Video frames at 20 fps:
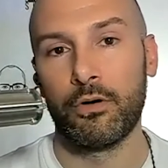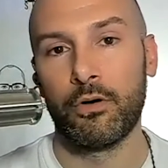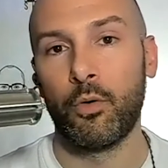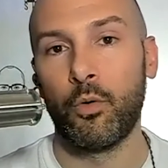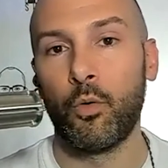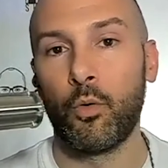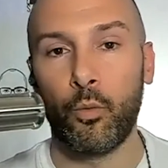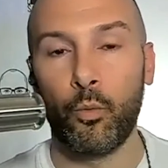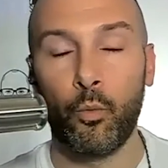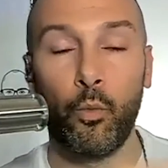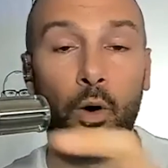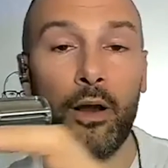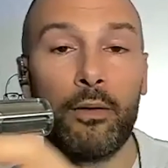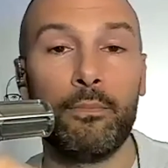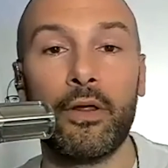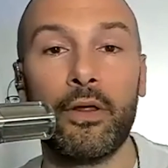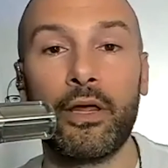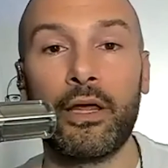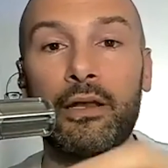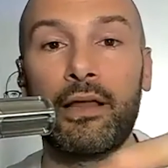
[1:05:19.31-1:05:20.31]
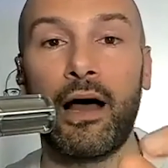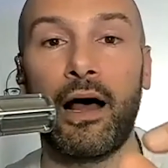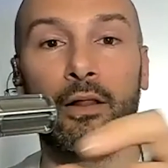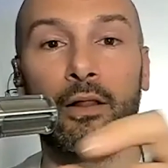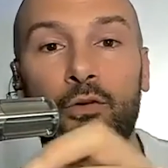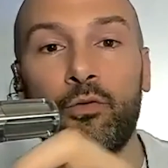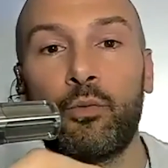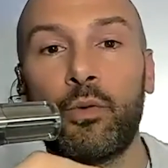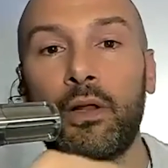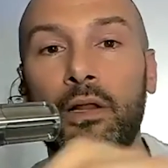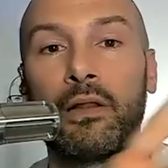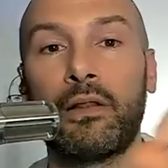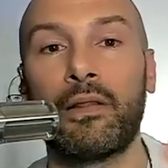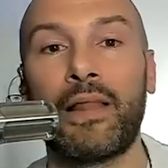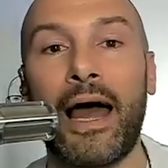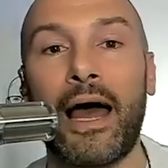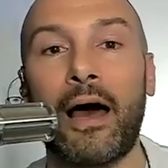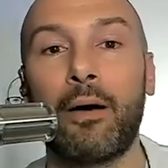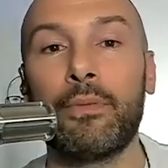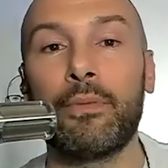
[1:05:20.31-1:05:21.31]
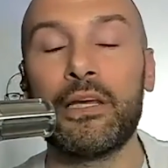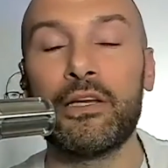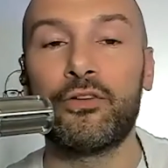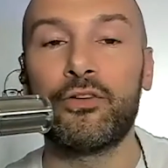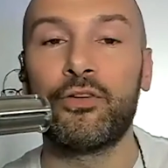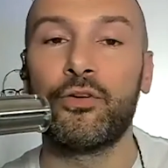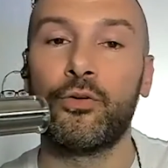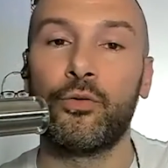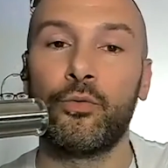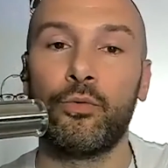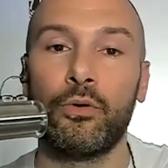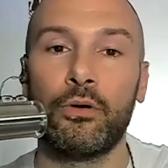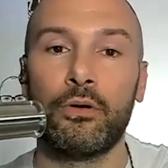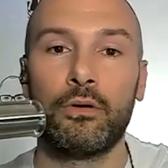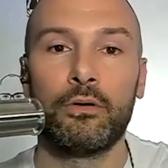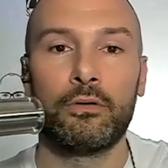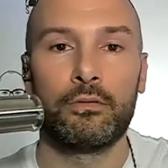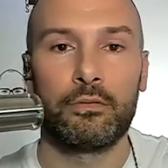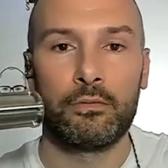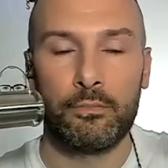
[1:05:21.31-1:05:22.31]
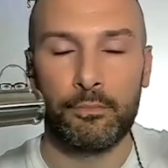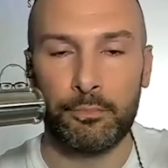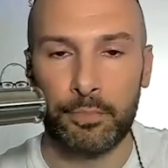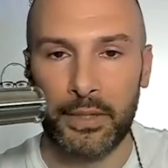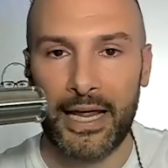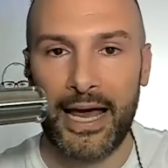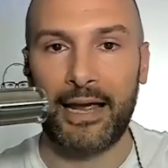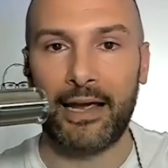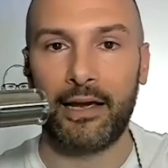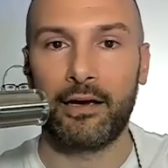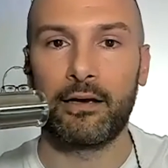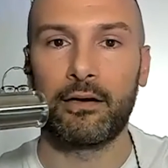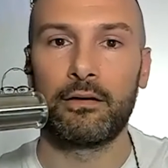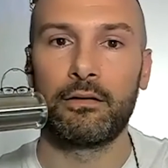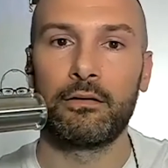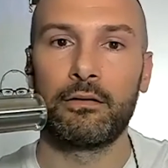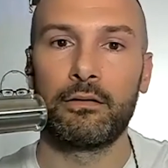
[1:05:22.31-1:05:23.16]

or $1 million will allow me to blank.